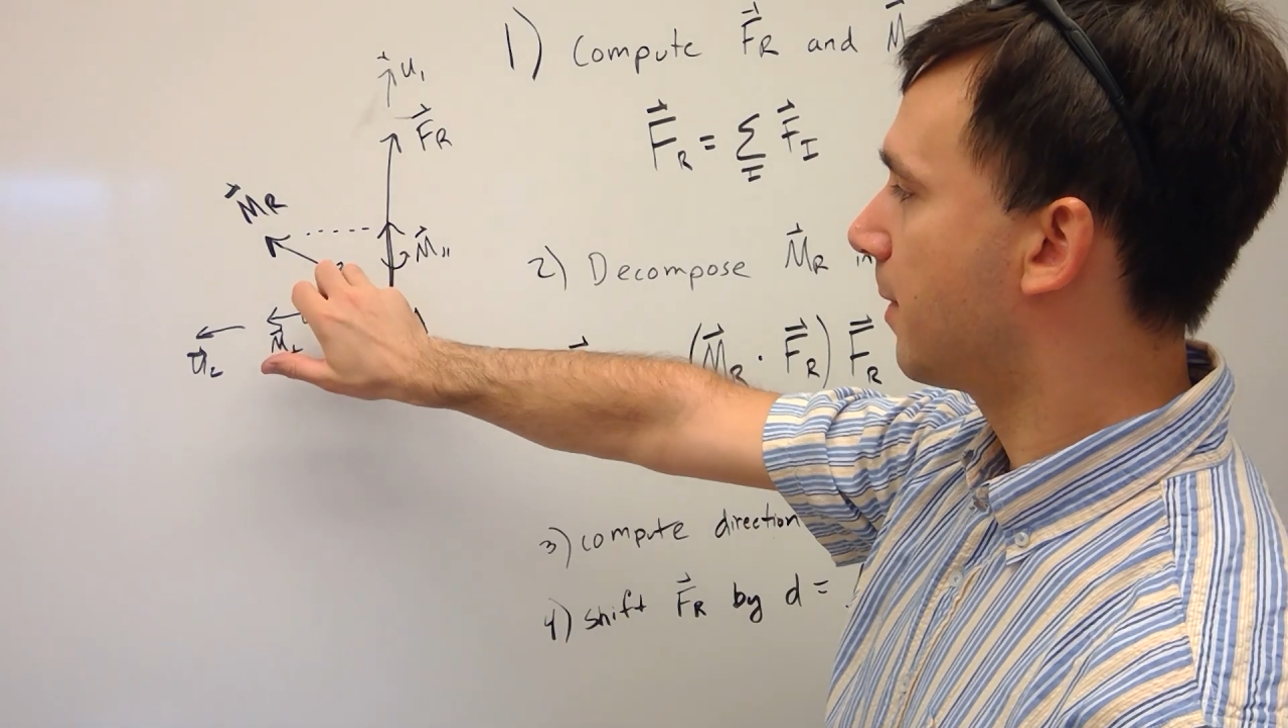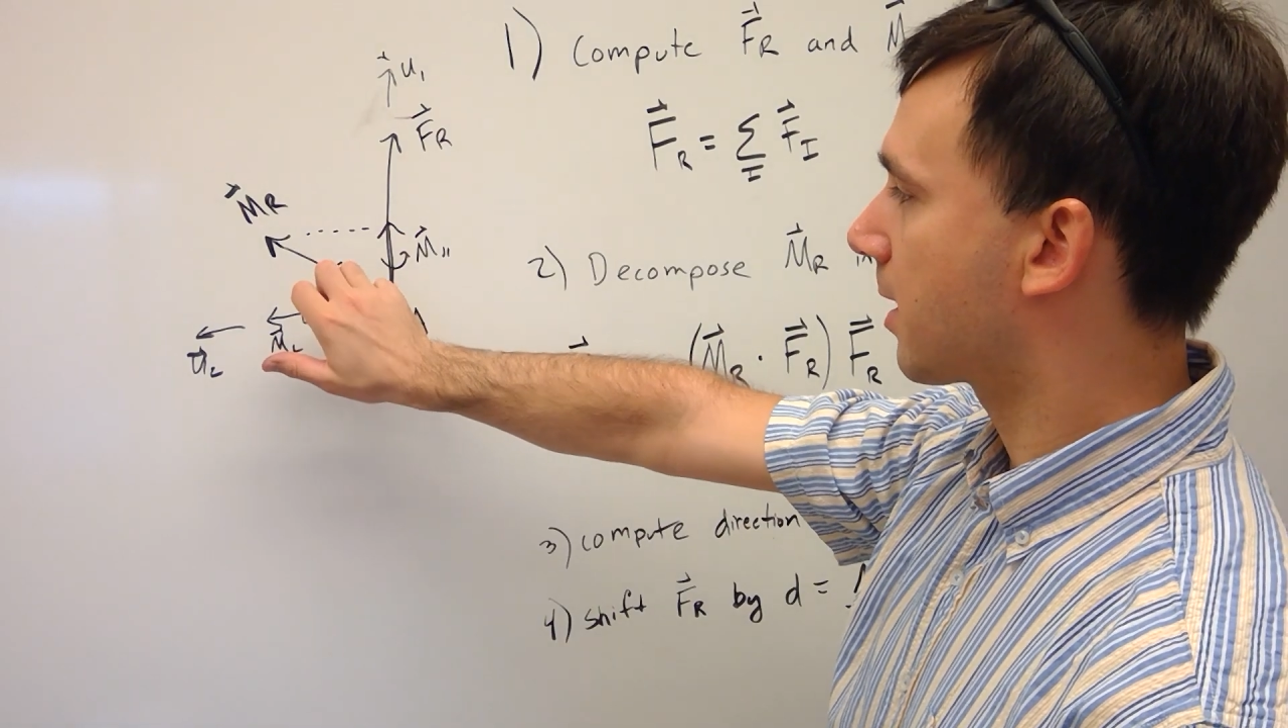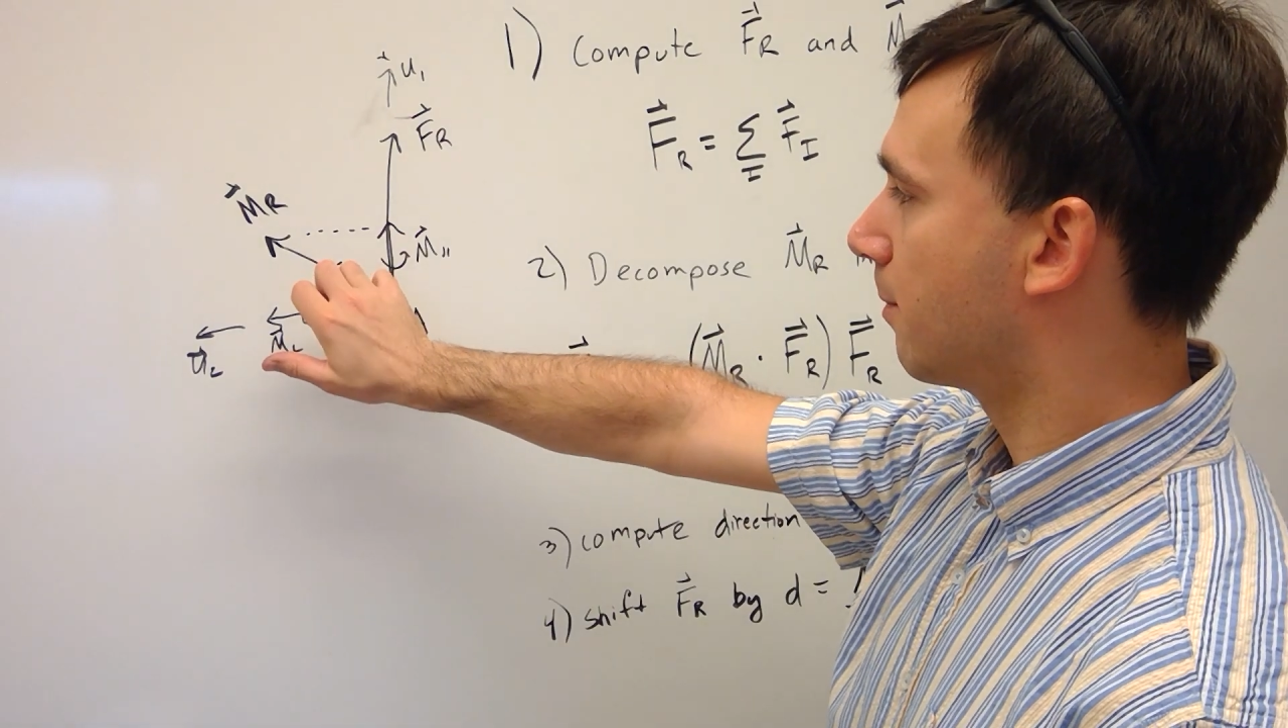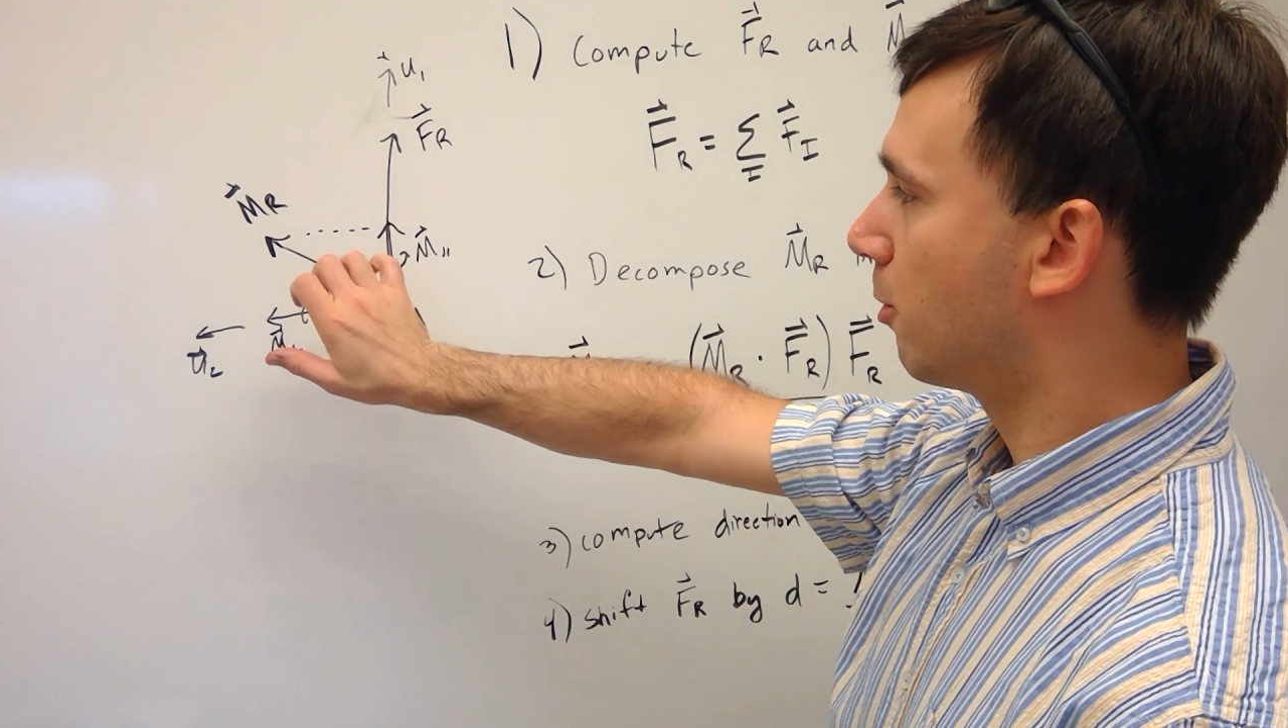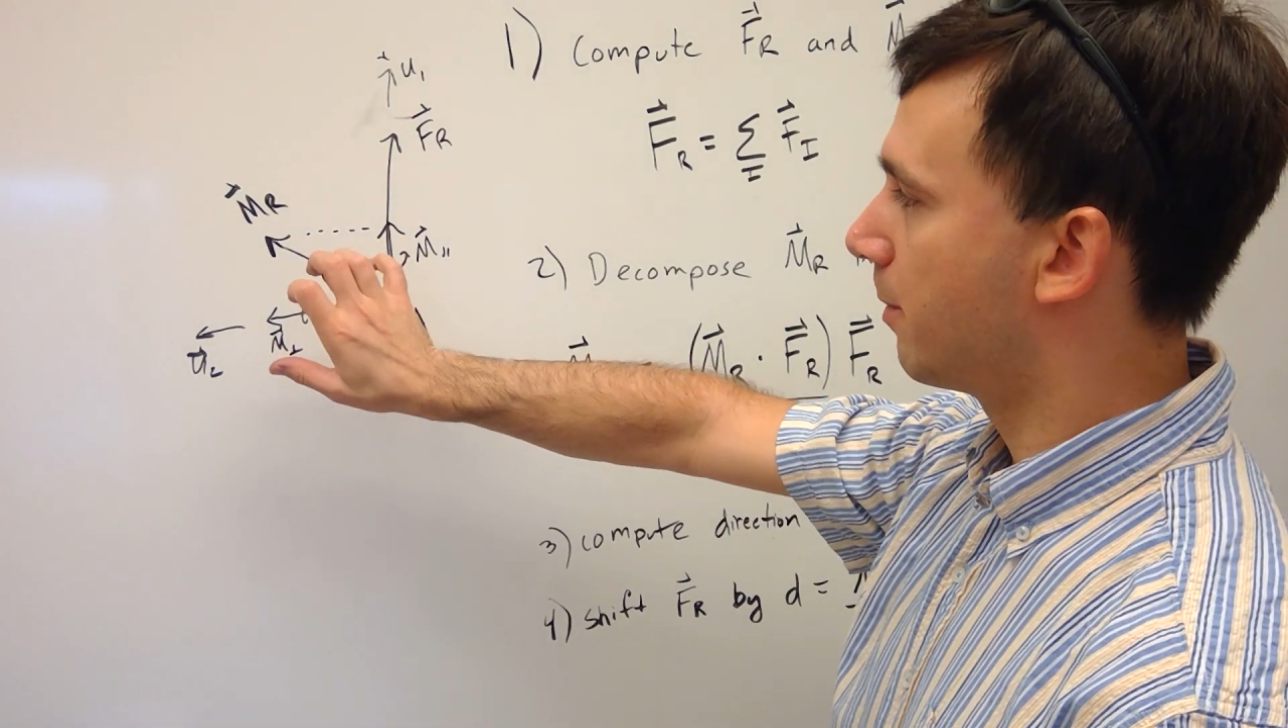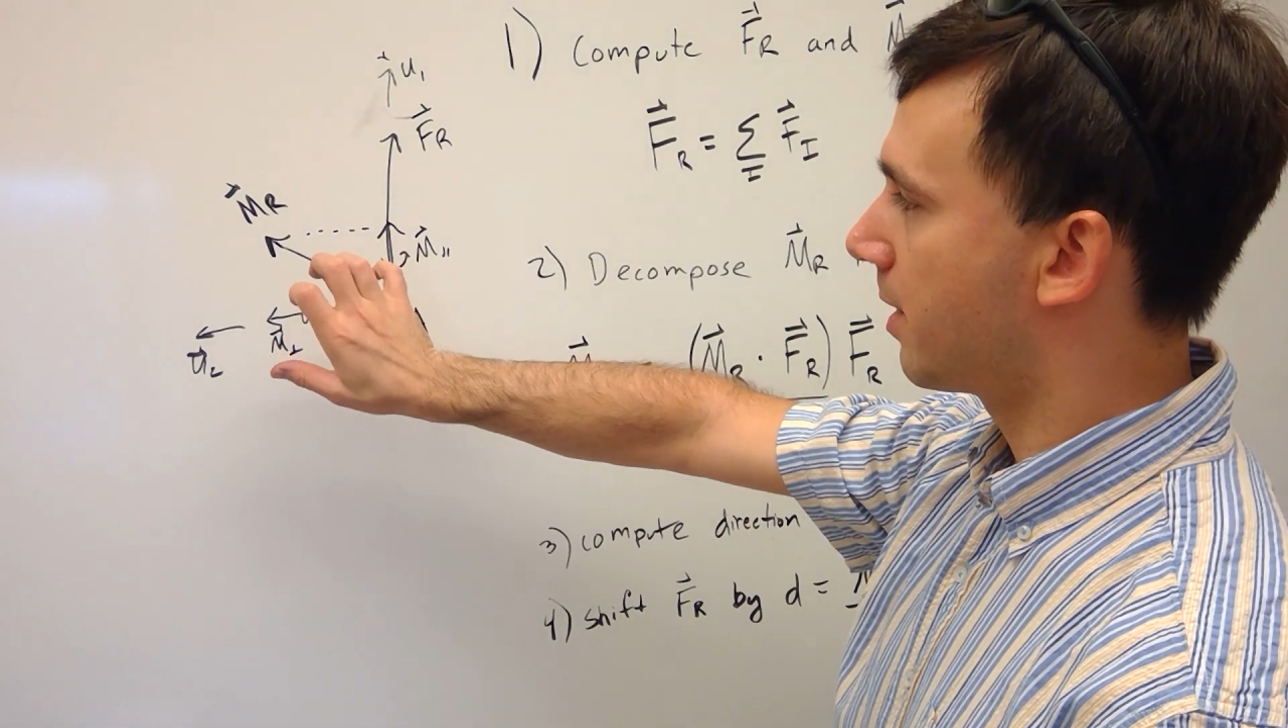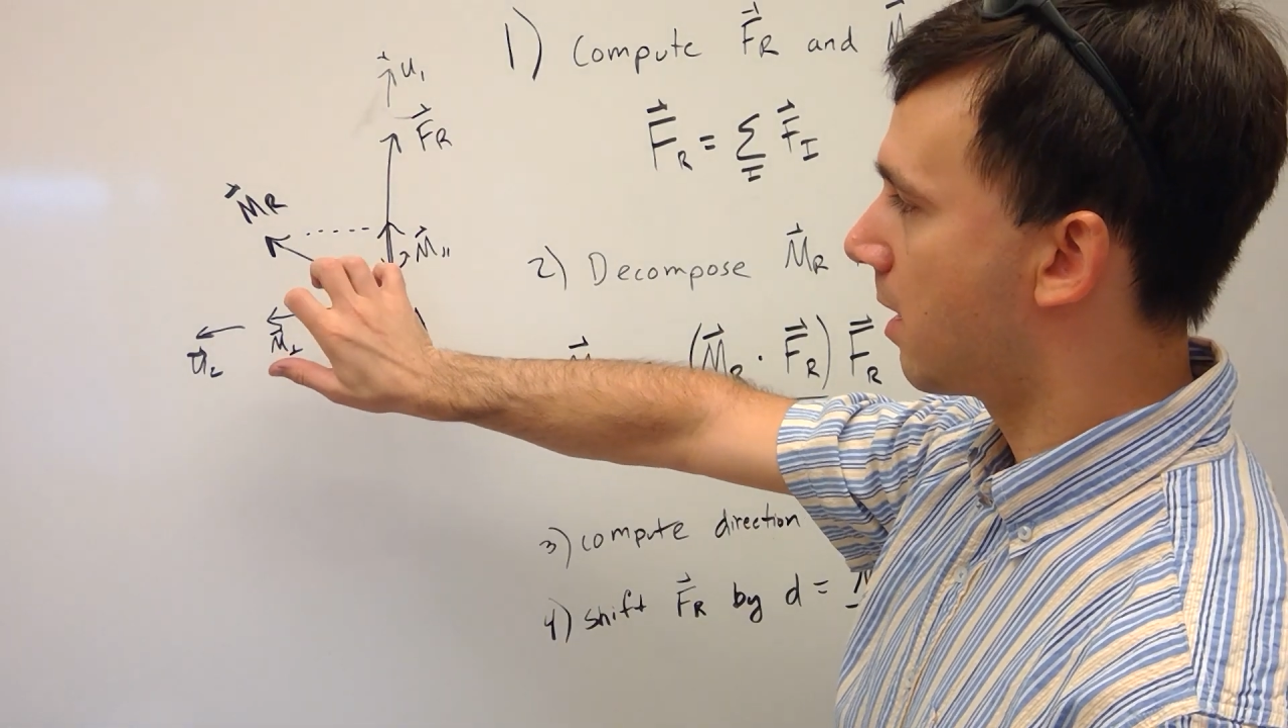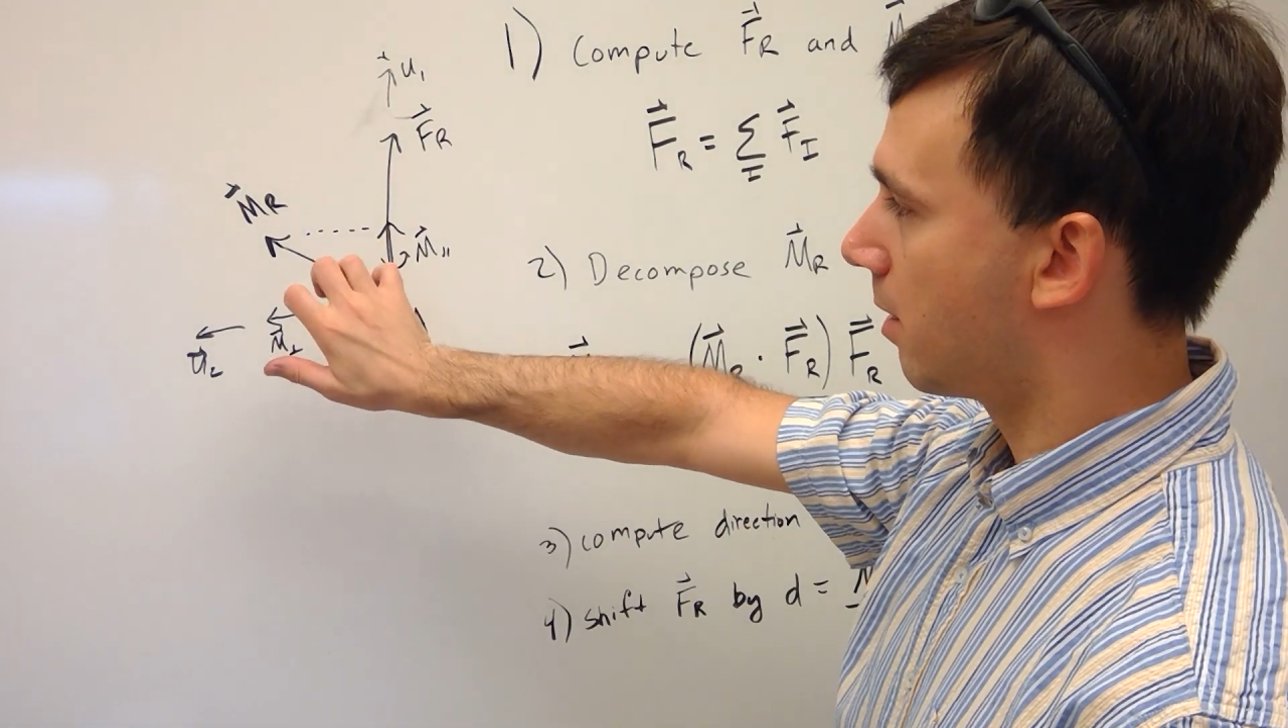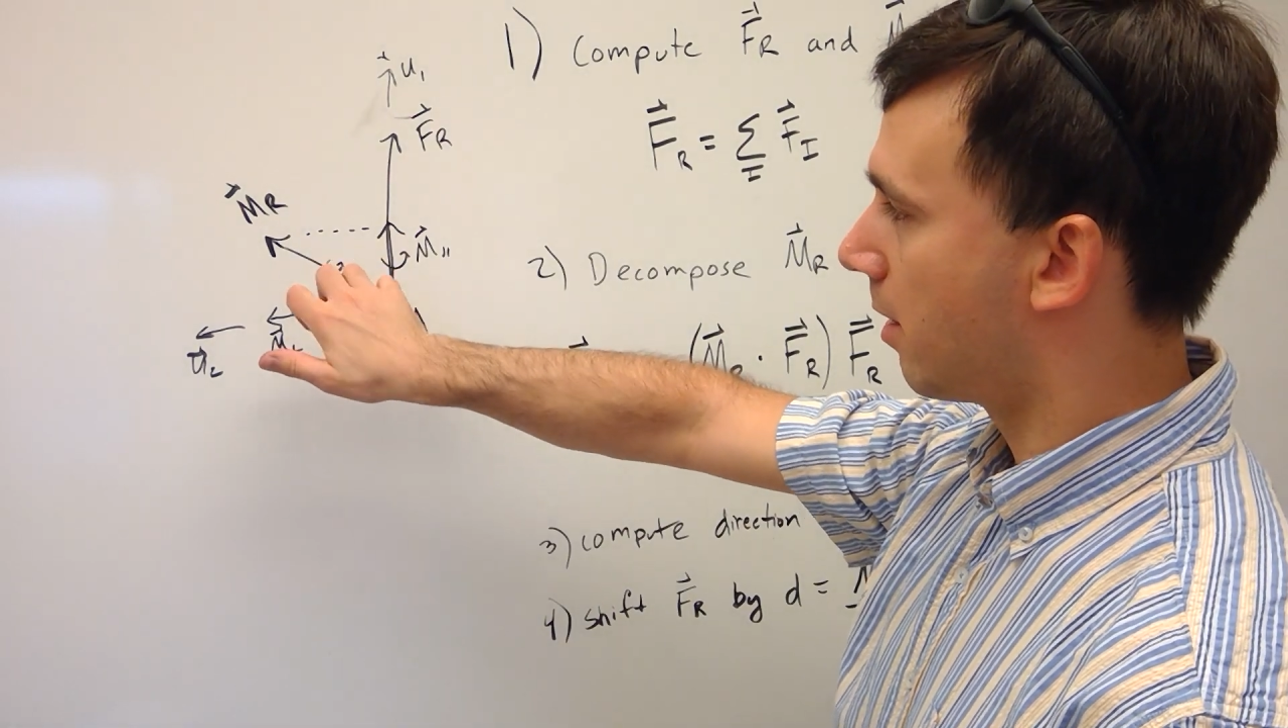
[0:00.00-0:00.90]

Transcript: make a moment